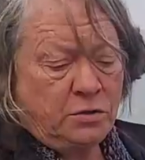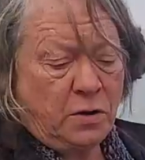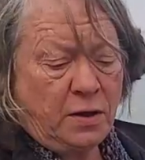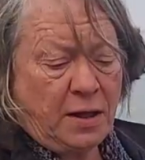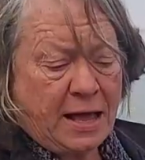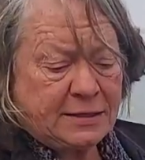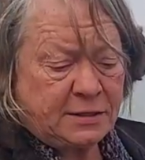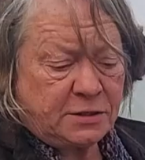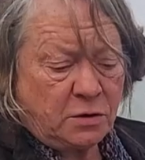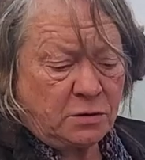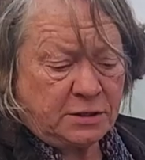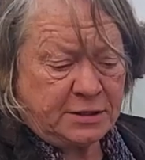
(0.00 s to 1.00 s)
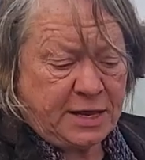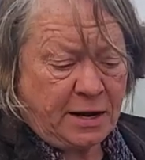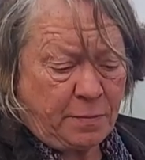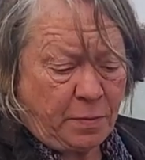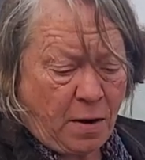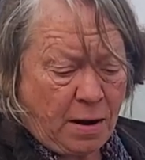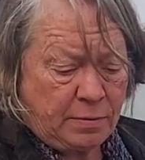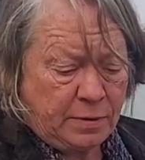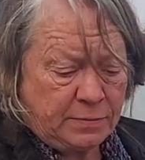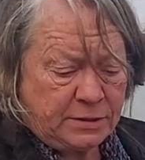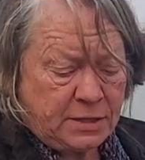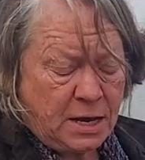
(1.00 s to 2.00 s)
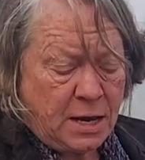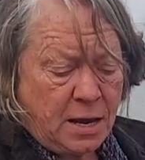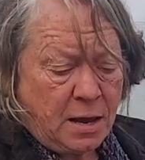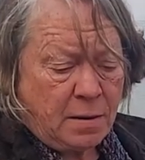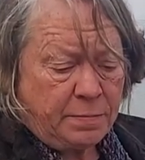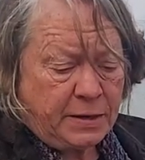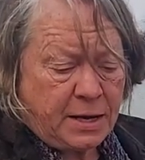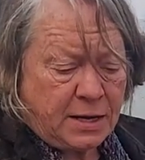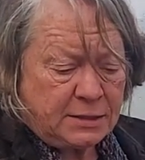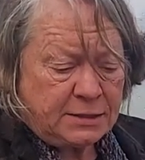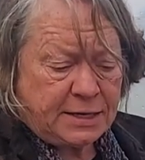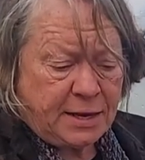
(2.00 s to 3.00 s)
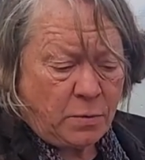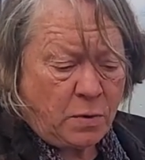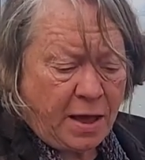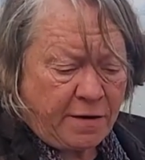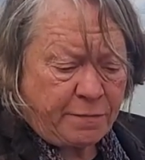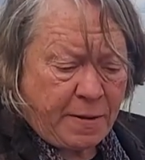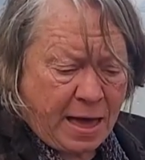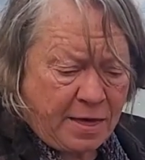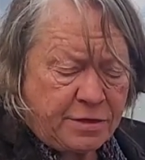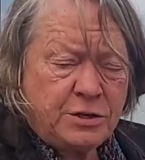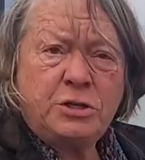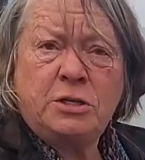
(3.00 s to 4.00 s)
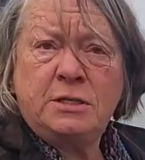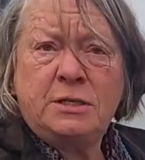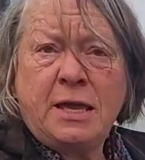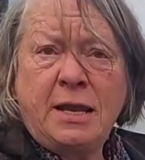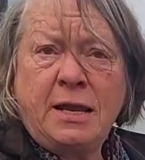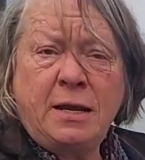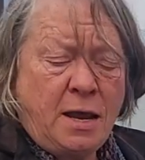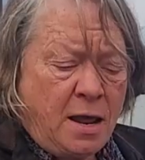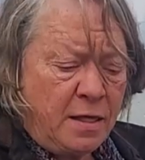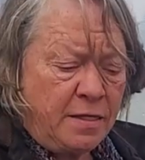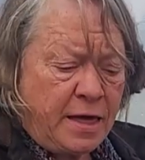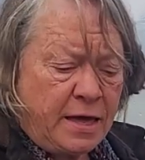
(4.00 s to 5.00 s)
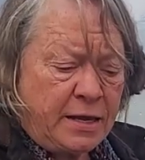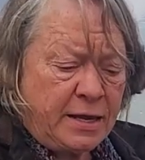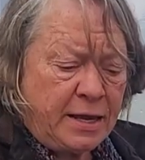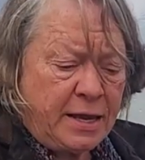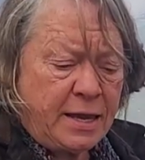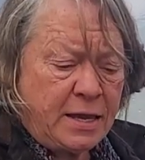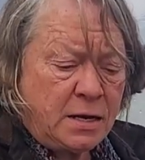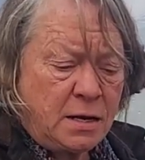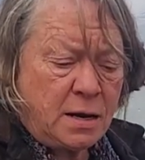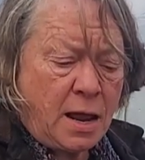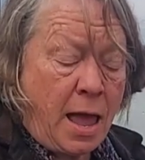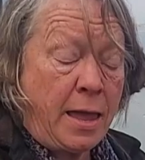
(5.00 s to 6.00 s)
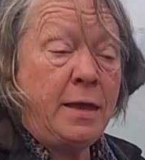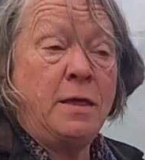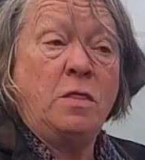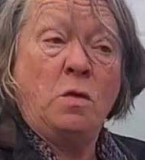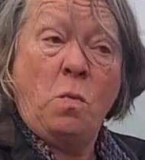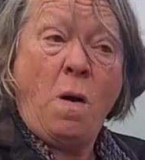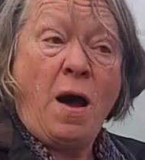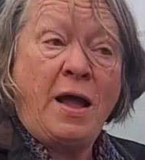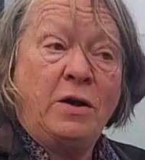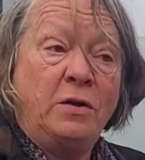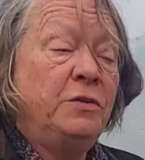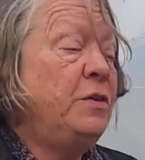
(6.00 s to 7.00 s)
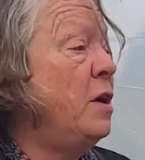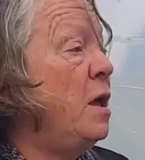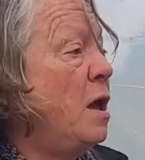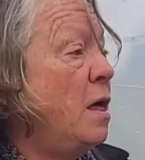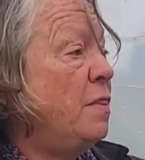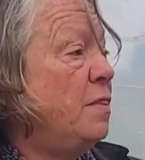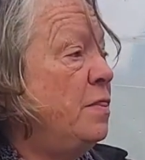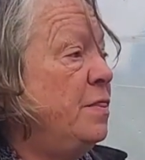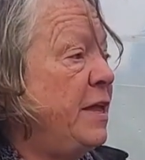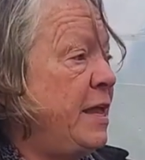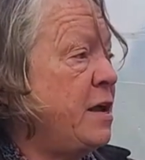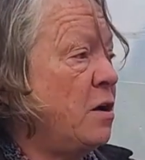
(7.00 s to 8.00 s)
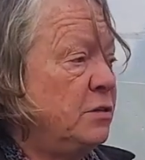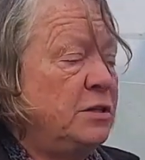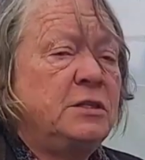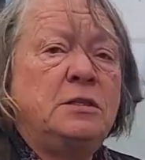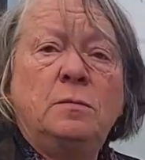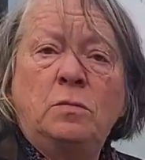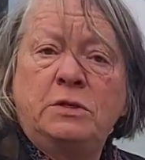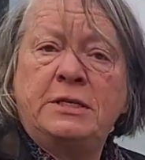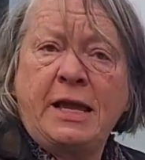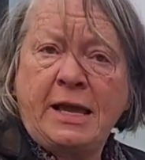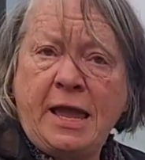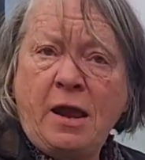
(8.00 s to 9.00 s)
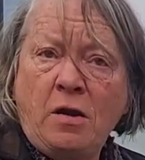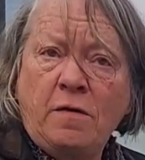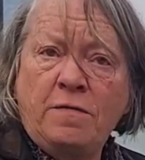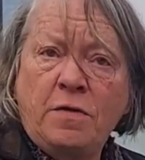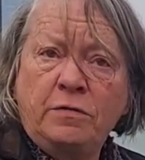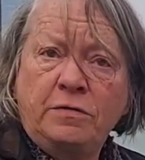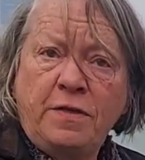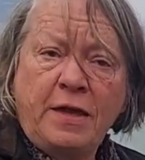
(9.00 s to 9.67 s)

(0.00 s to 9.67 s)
has its own set of problems because it will have pathogens in it that in the wild, the ecosystem will take care of those things.